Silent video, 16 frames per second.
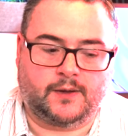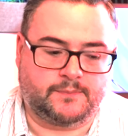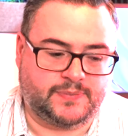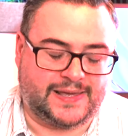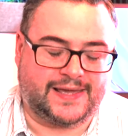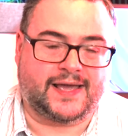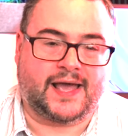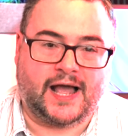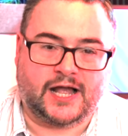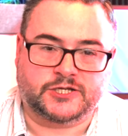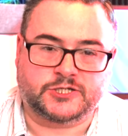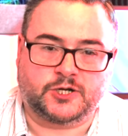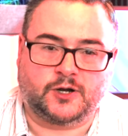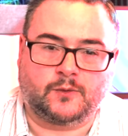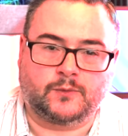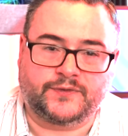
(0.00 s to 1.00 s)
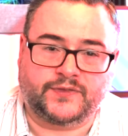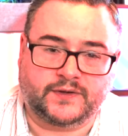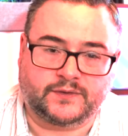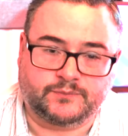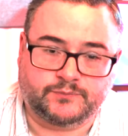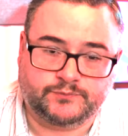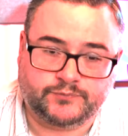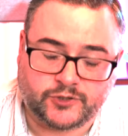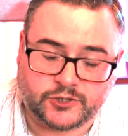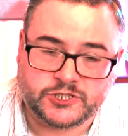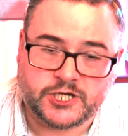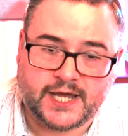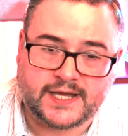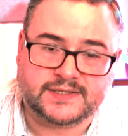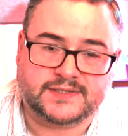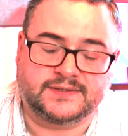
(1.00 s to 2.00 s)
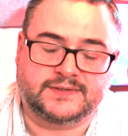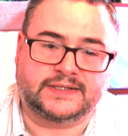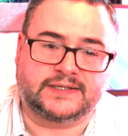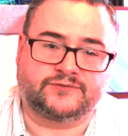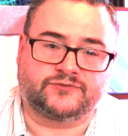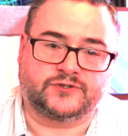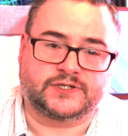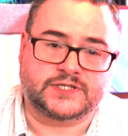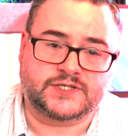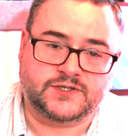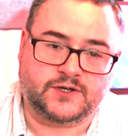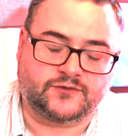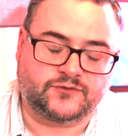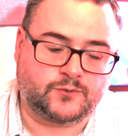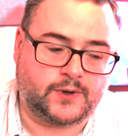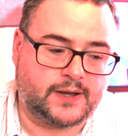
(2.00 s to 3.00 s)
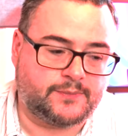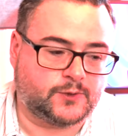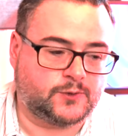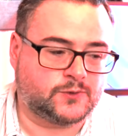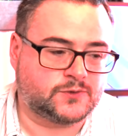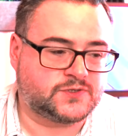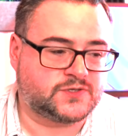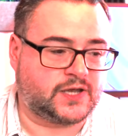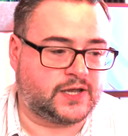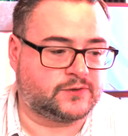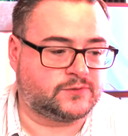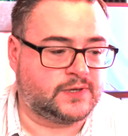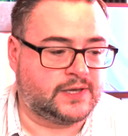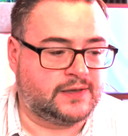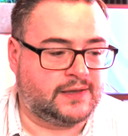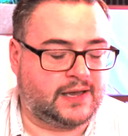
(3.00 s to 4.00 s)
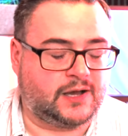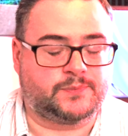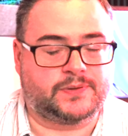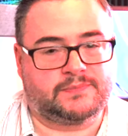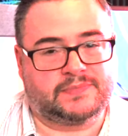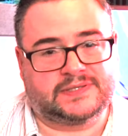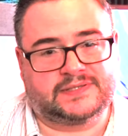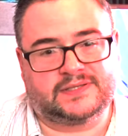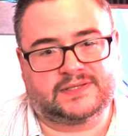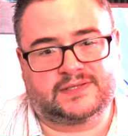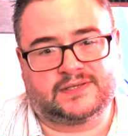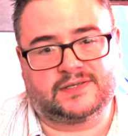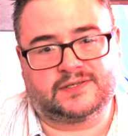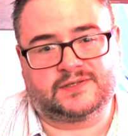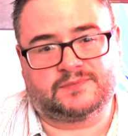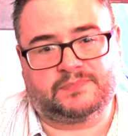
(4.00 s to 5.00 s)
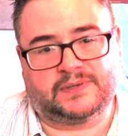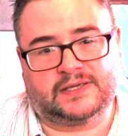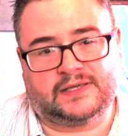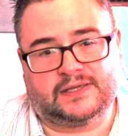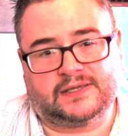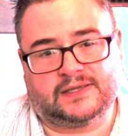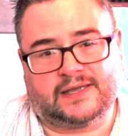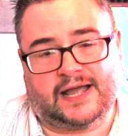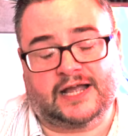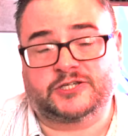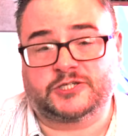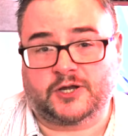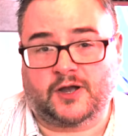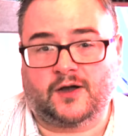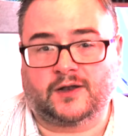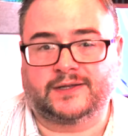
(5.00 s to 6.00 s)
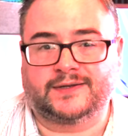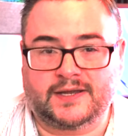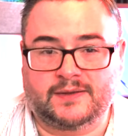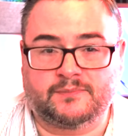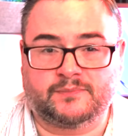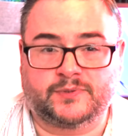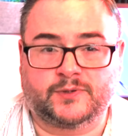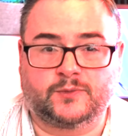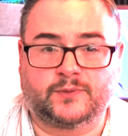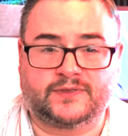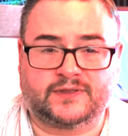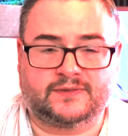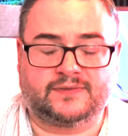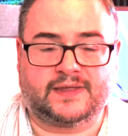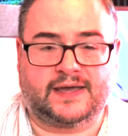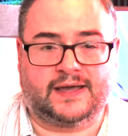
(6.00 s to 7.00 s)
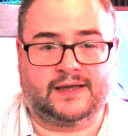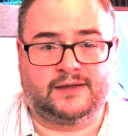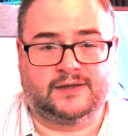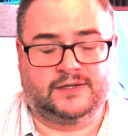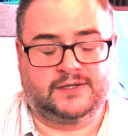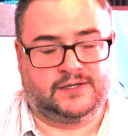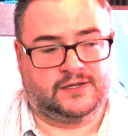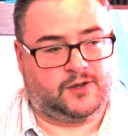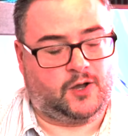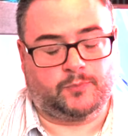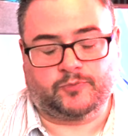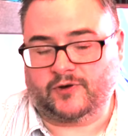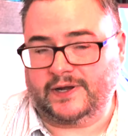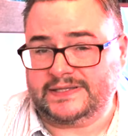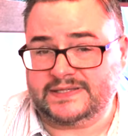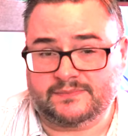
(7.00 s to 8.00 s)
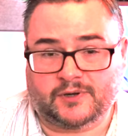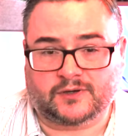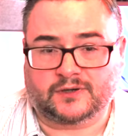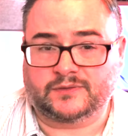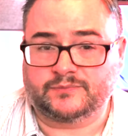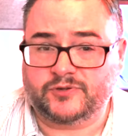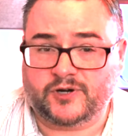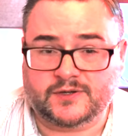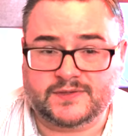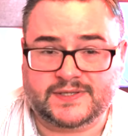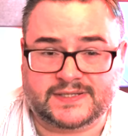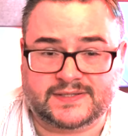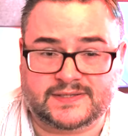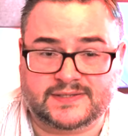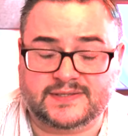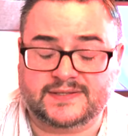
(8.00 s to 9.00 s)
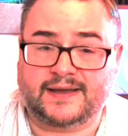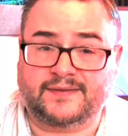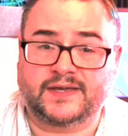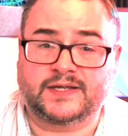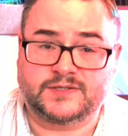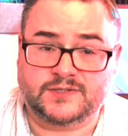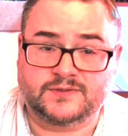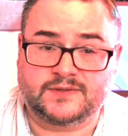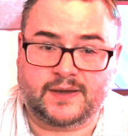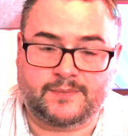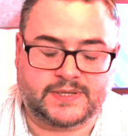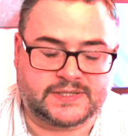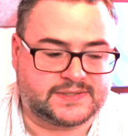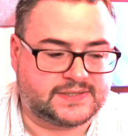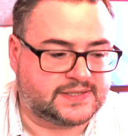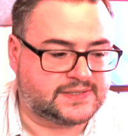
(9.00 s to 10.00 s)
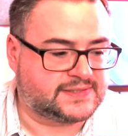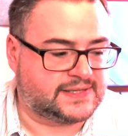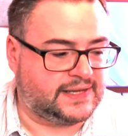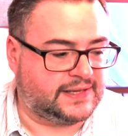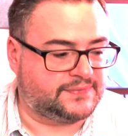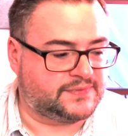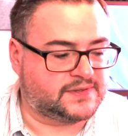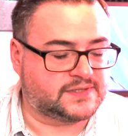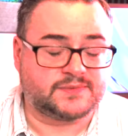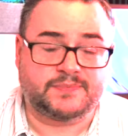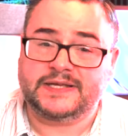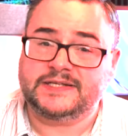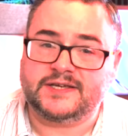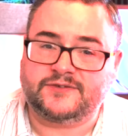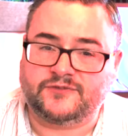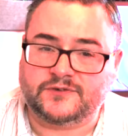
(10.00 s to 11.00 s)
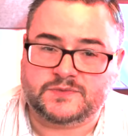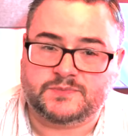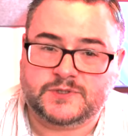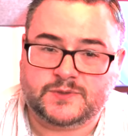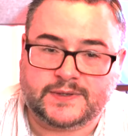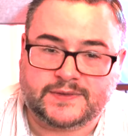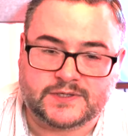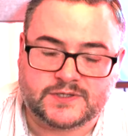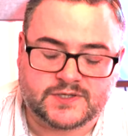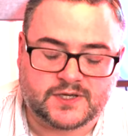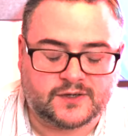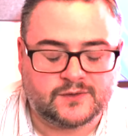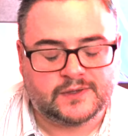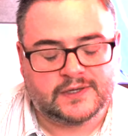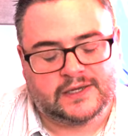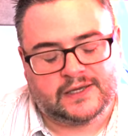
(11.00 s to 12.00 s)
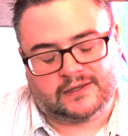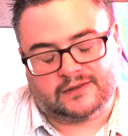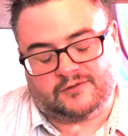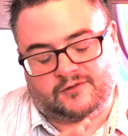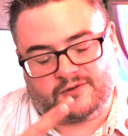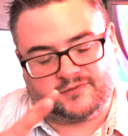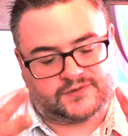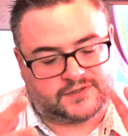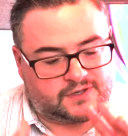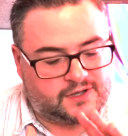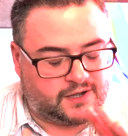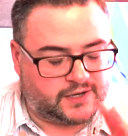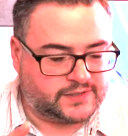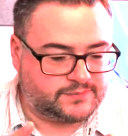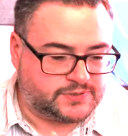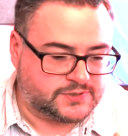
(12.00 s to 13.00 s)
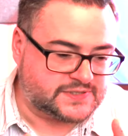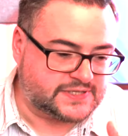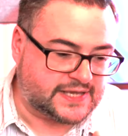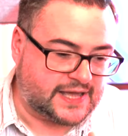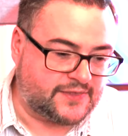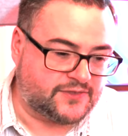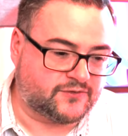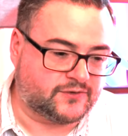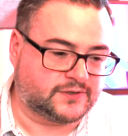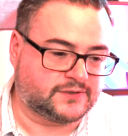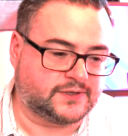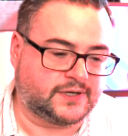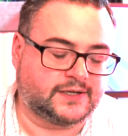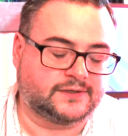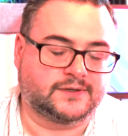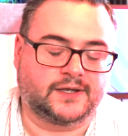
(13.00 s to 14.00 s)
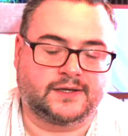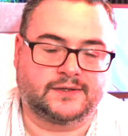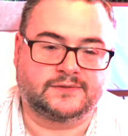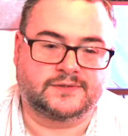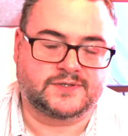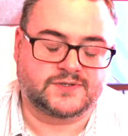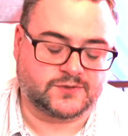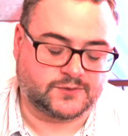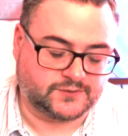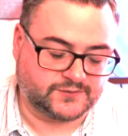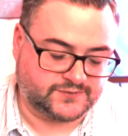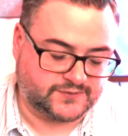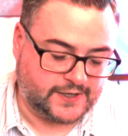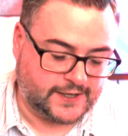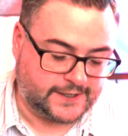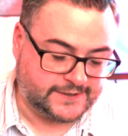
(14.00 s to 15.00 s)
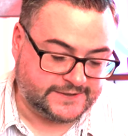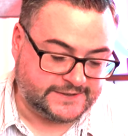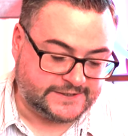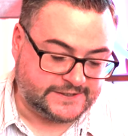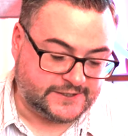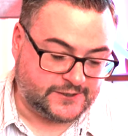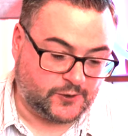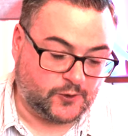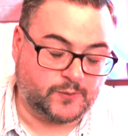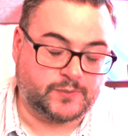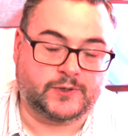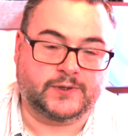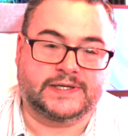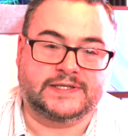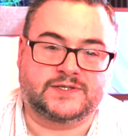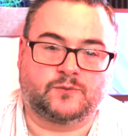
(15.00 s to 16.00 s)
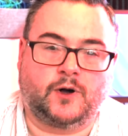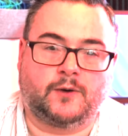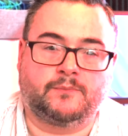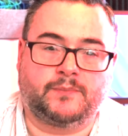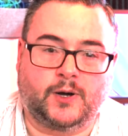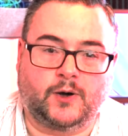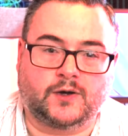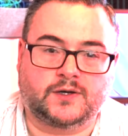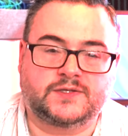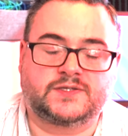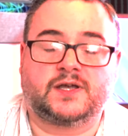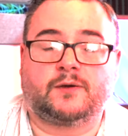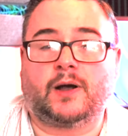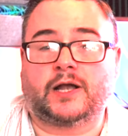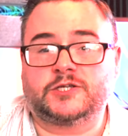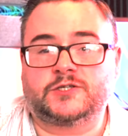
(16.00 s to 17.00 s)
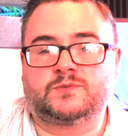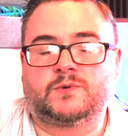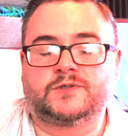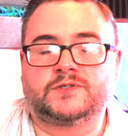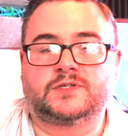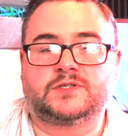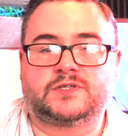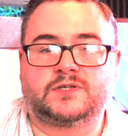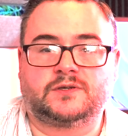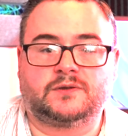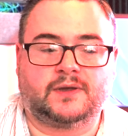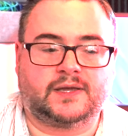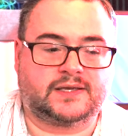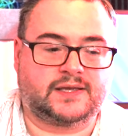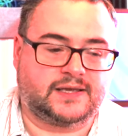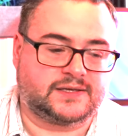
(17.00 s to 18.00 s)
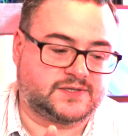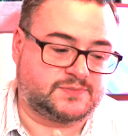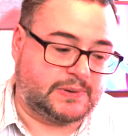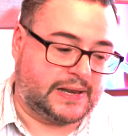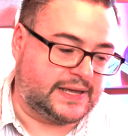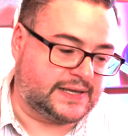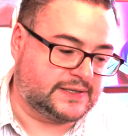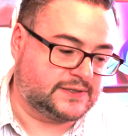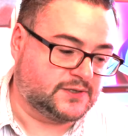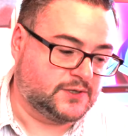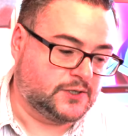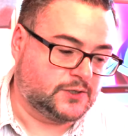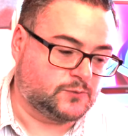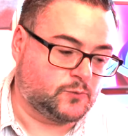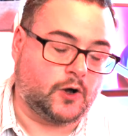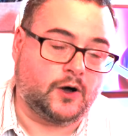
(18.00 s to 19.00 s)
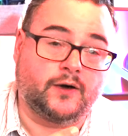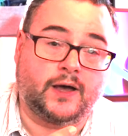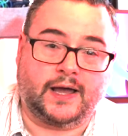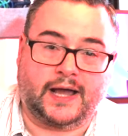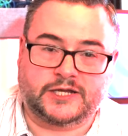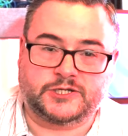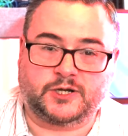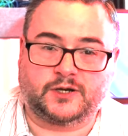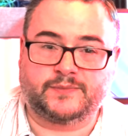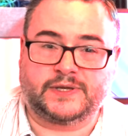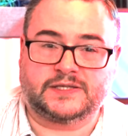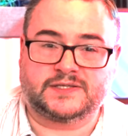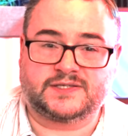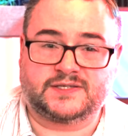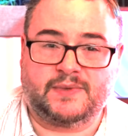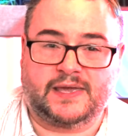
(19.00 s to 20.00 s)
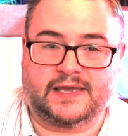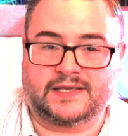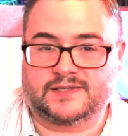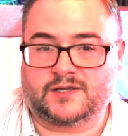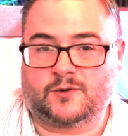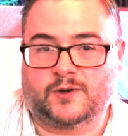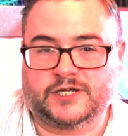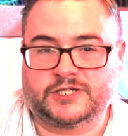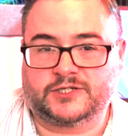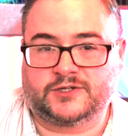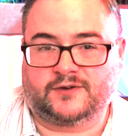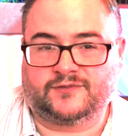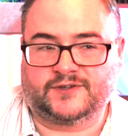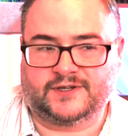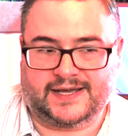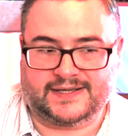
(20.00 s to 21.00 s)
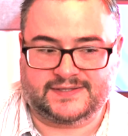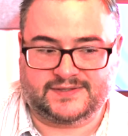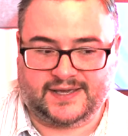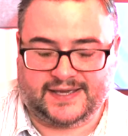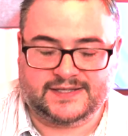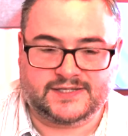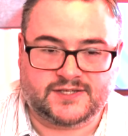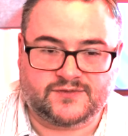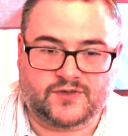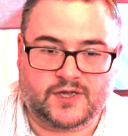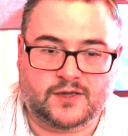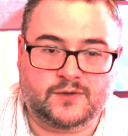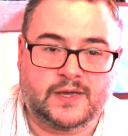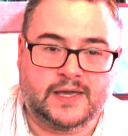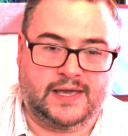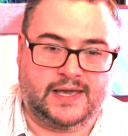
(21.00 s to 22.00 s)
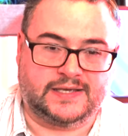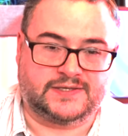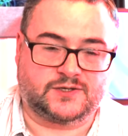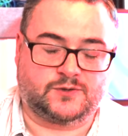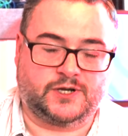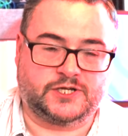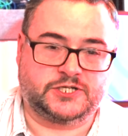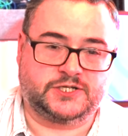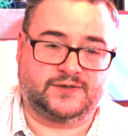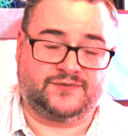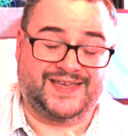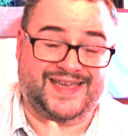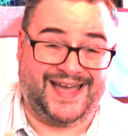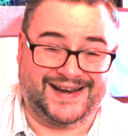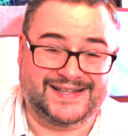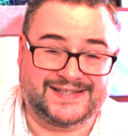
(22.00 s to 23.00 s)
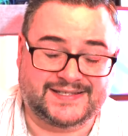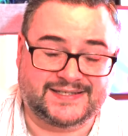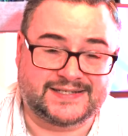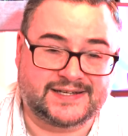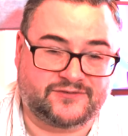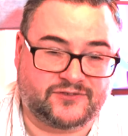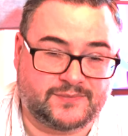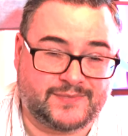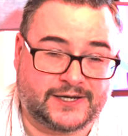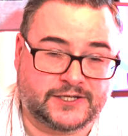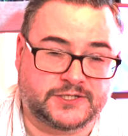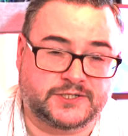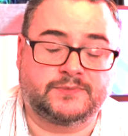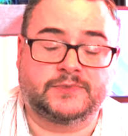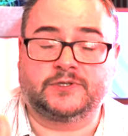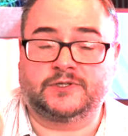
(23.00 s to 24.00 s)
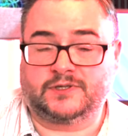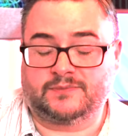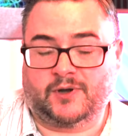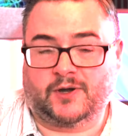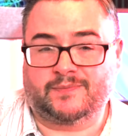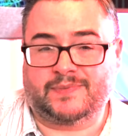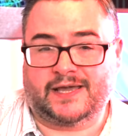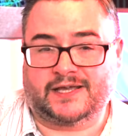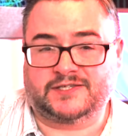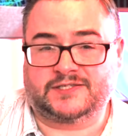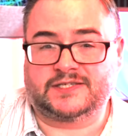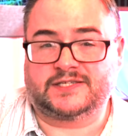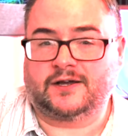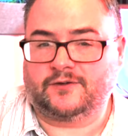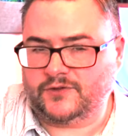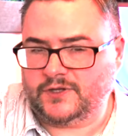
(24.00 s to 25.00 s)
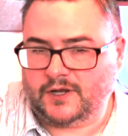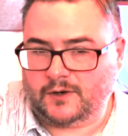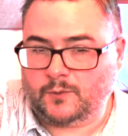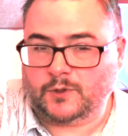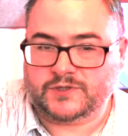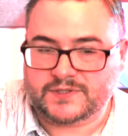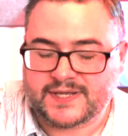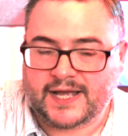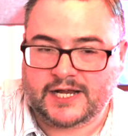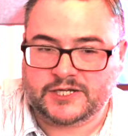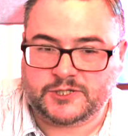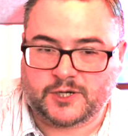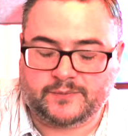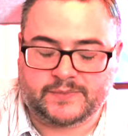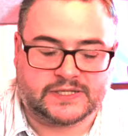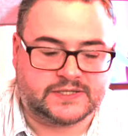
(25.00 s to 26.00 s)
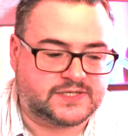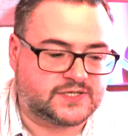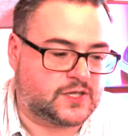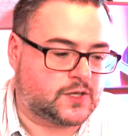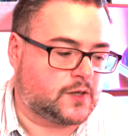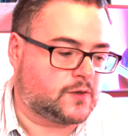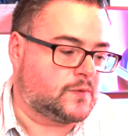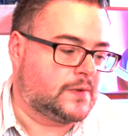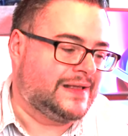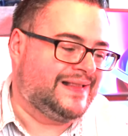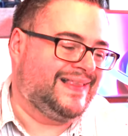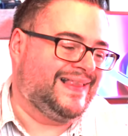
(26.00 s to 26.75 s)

being agile within a project and delivering software, but also helping businesses be agile and nimble within their operating model and processes and how they do their business. And there's a big difference between the two, and they're often kind of put together and sort of all put into one box. So I just wanted to explain what agile means to me. It's a question often asked at interview. It's a question if you're getting into delivery management, you might be asked yourself, you know, what does agile mean to you?